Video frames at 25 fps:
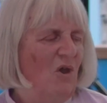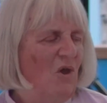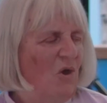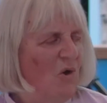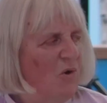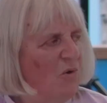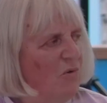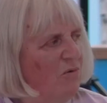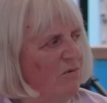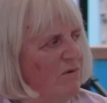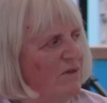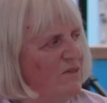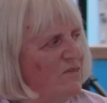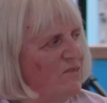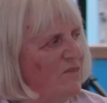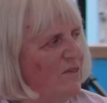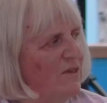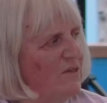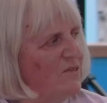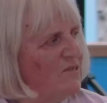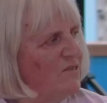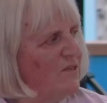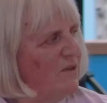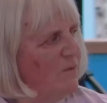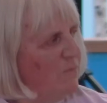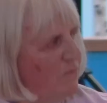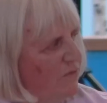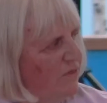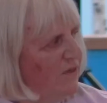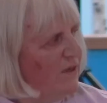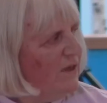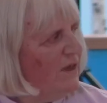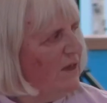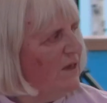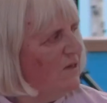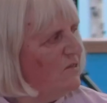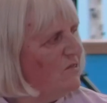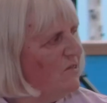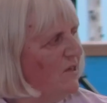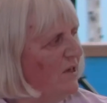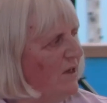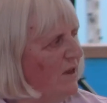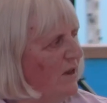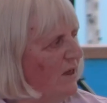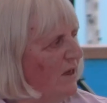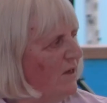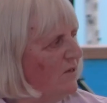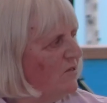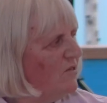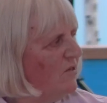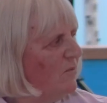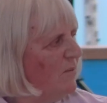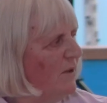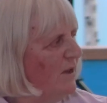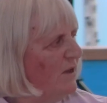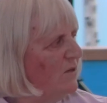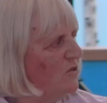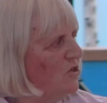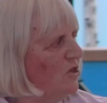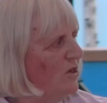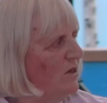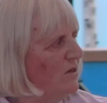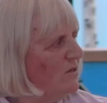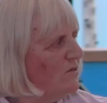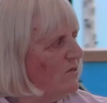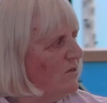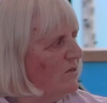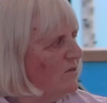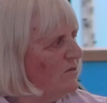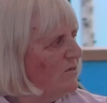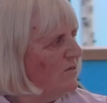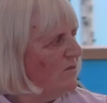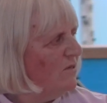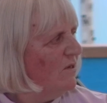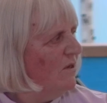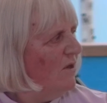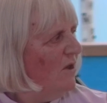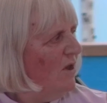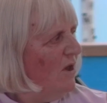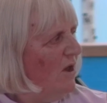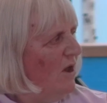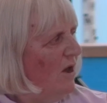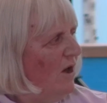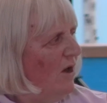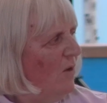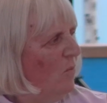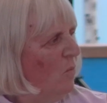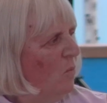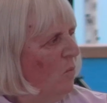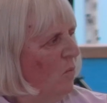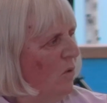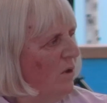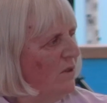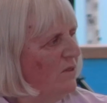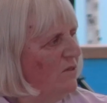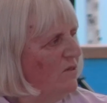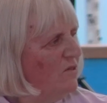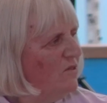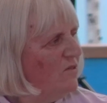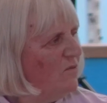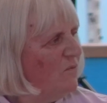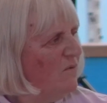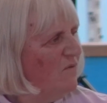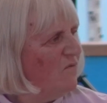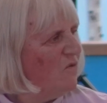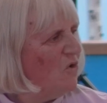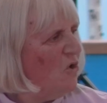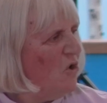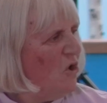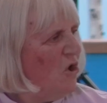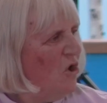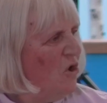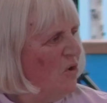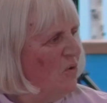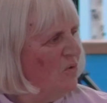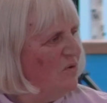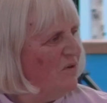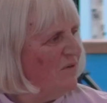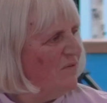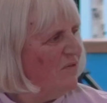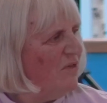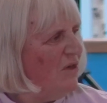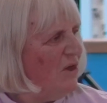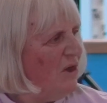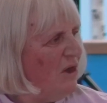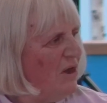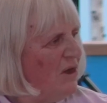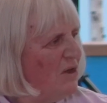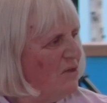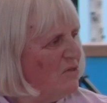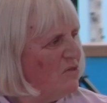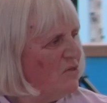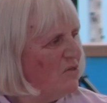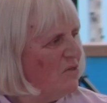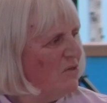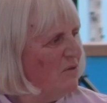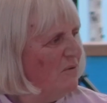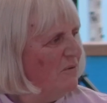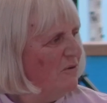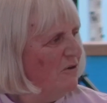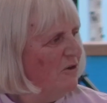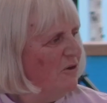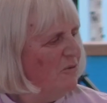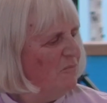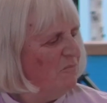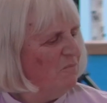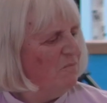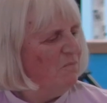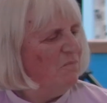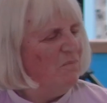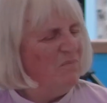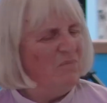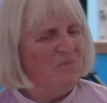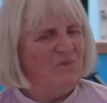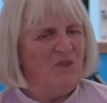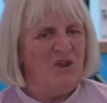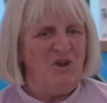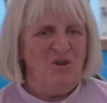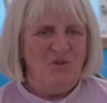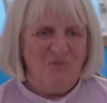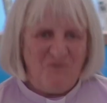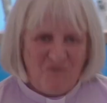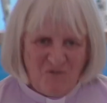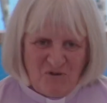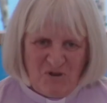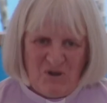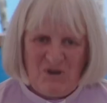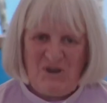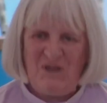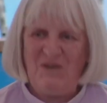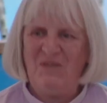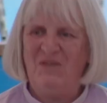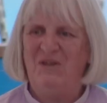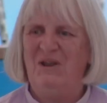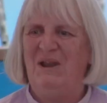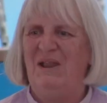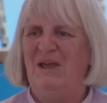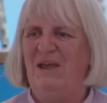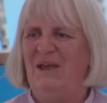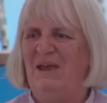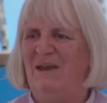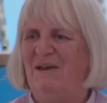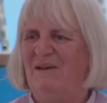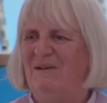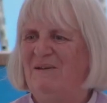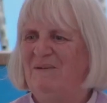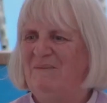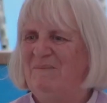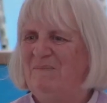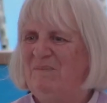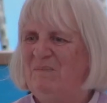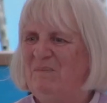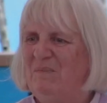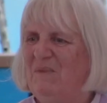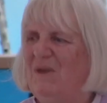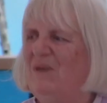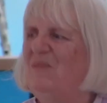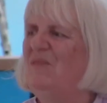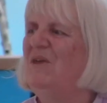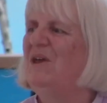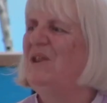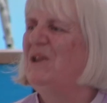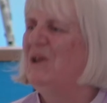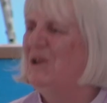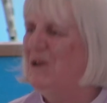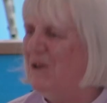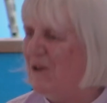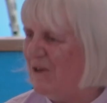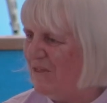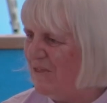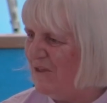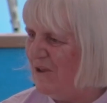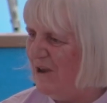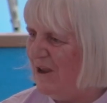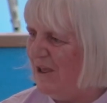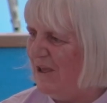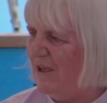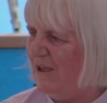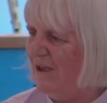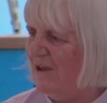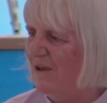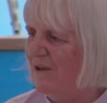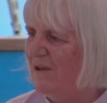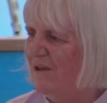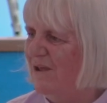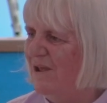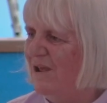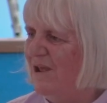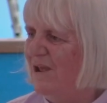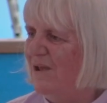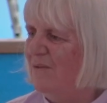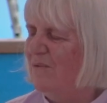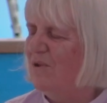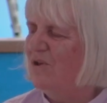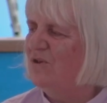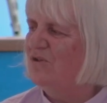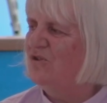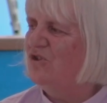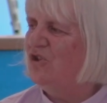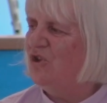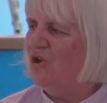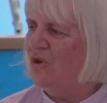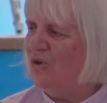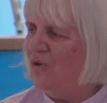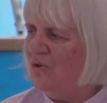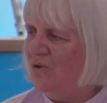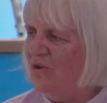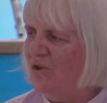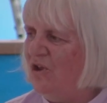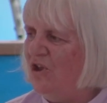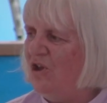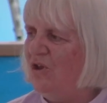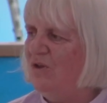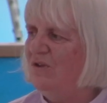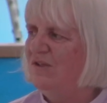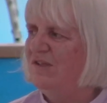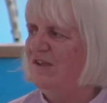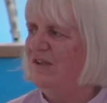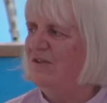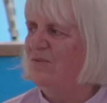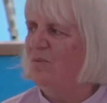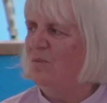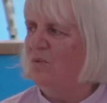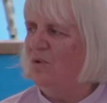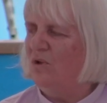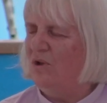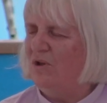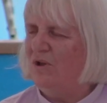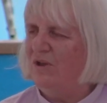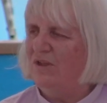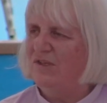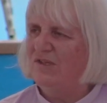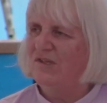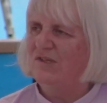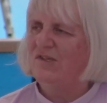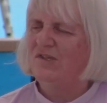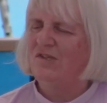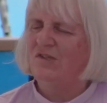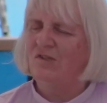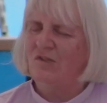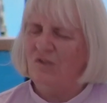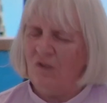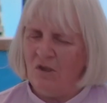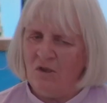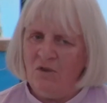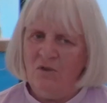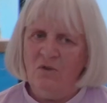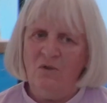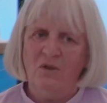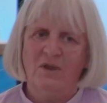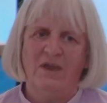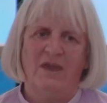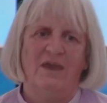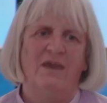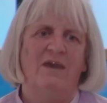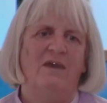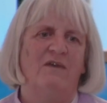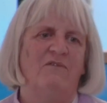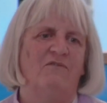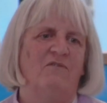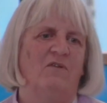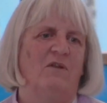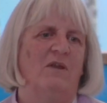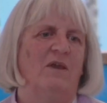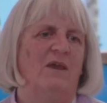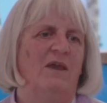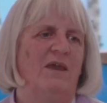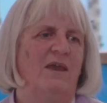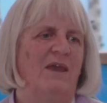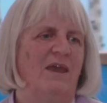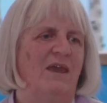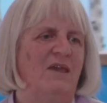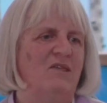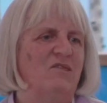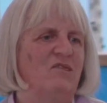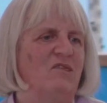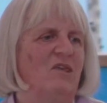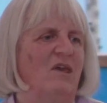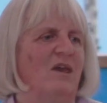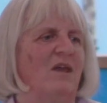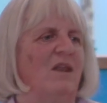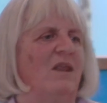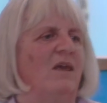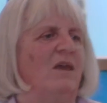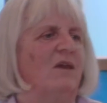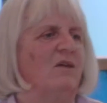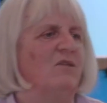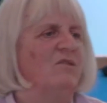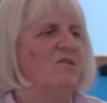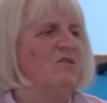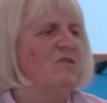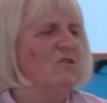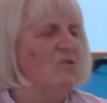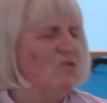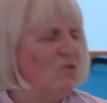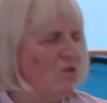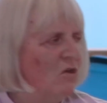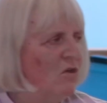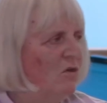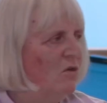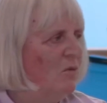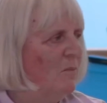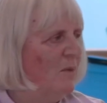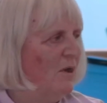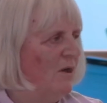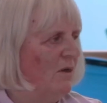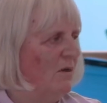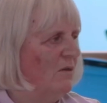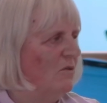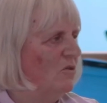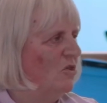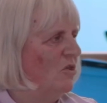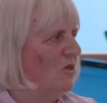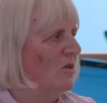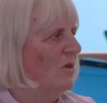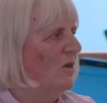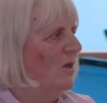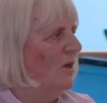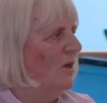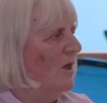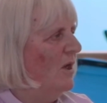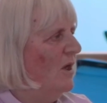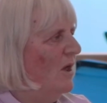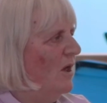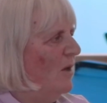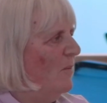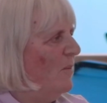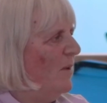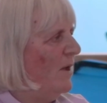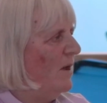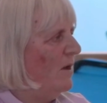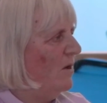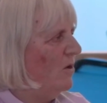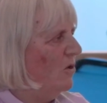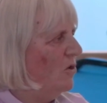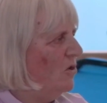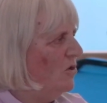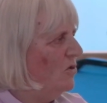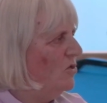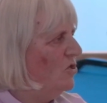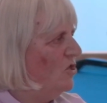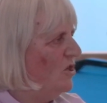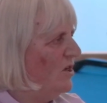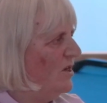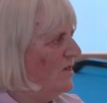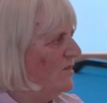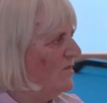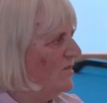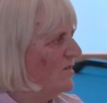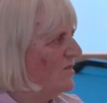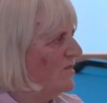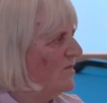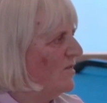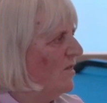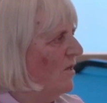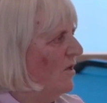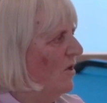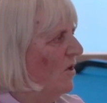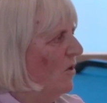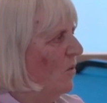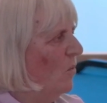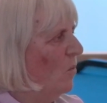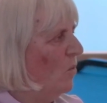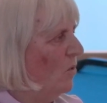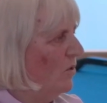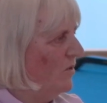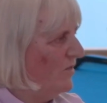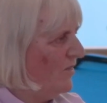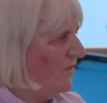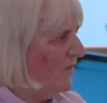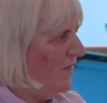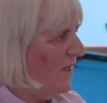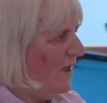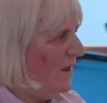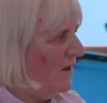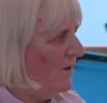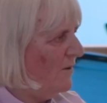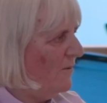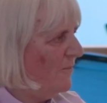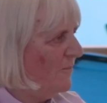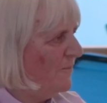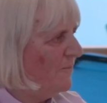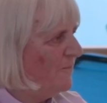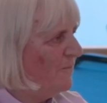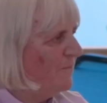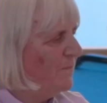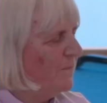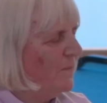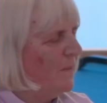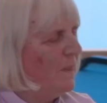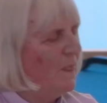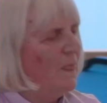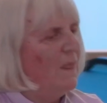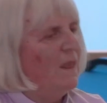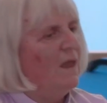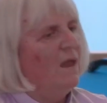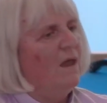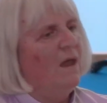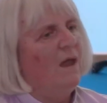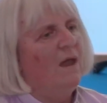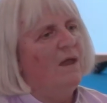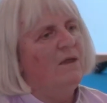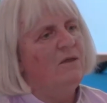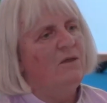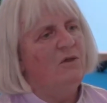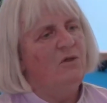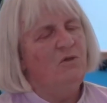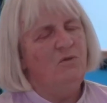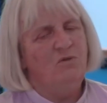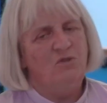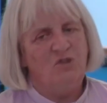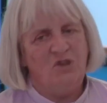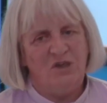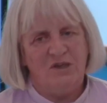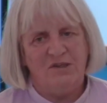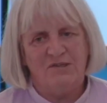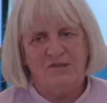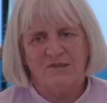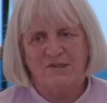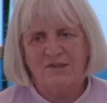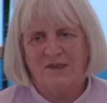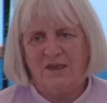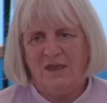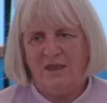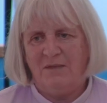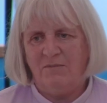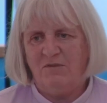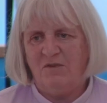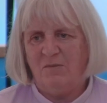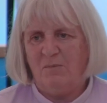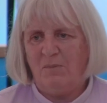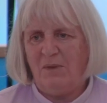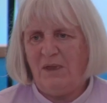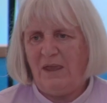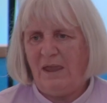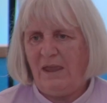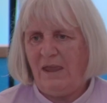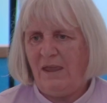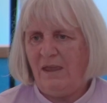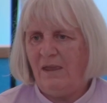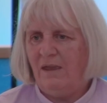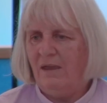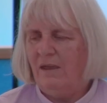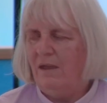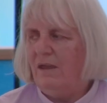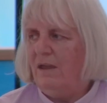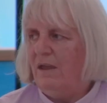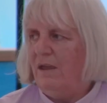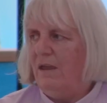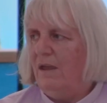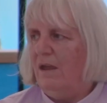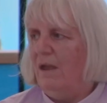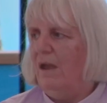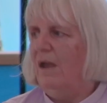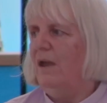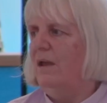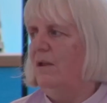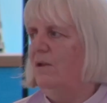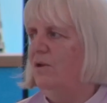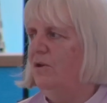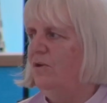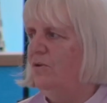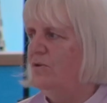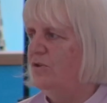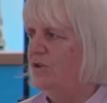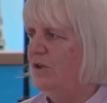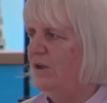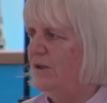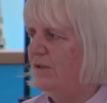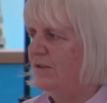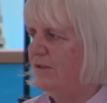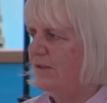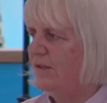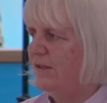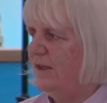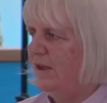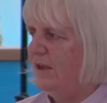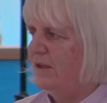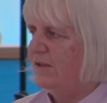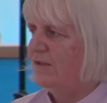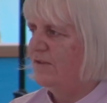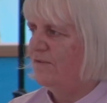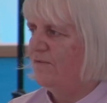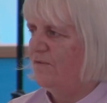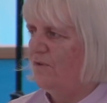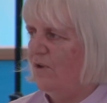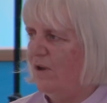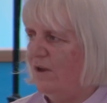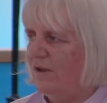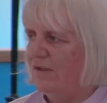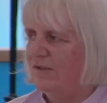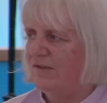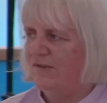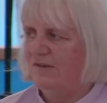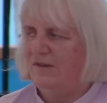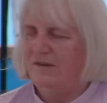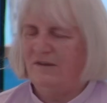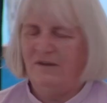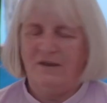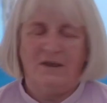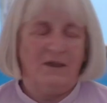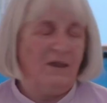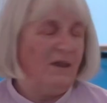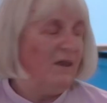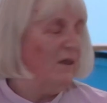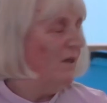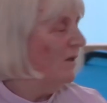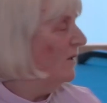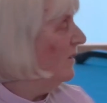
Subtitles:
Or is there something he's telling us about Jesus? And once we've got hold of that, then look for another layer, and then another layer. Because John uses words so carefully. He's telling us so much about who Jesus was then, and who Jesus came to be, and who Jesus is for us today.